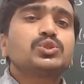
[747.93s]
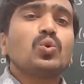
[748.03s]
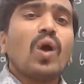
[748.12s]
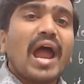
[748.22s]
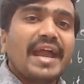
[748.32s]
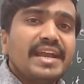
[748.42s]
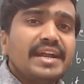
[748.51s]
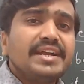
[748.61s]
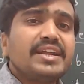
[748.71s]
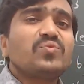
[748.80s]
to
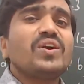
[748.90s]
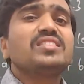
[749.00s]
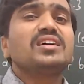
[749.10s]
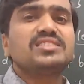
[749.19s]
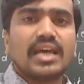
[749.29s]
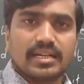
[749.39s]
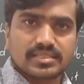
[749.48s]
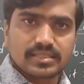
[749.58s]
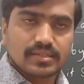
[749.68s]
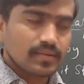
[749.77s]
identify the cells.